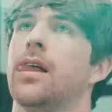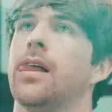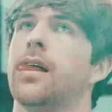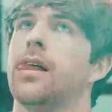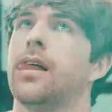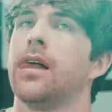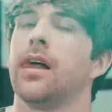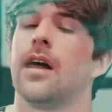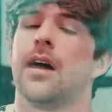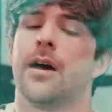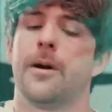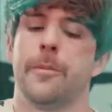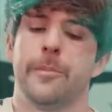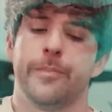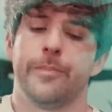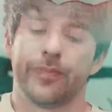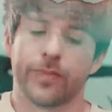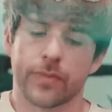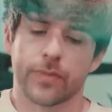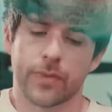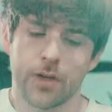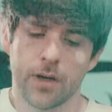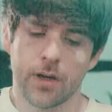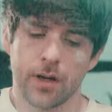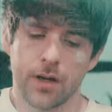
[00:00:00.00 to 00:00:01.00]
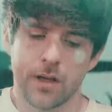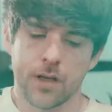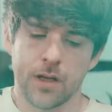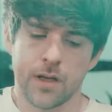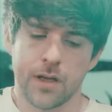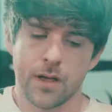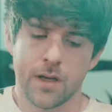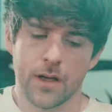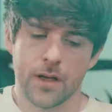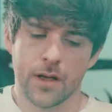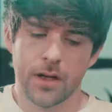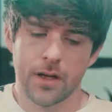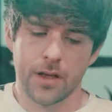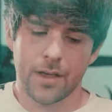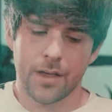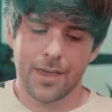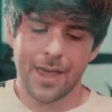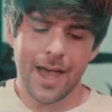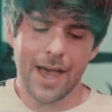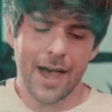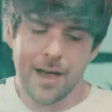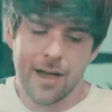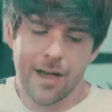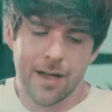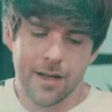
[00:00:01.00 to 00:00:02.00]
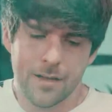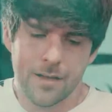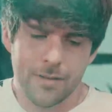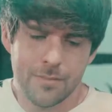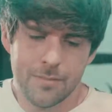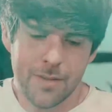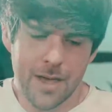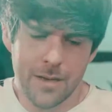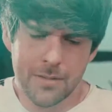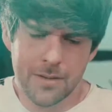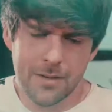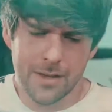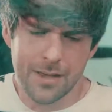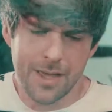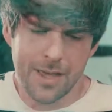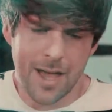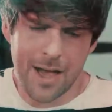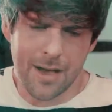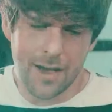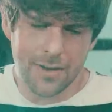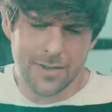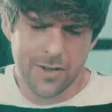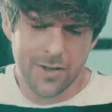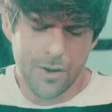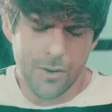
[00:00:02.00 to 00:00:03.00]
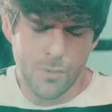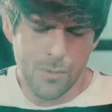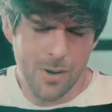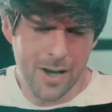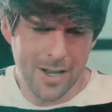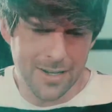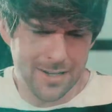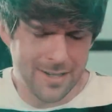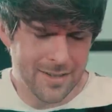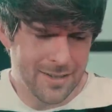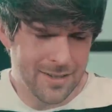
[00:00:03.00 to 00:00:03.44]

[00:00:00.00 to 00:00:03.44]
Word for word: Dude, was that you? Yeah, maybe. Yeah, so what?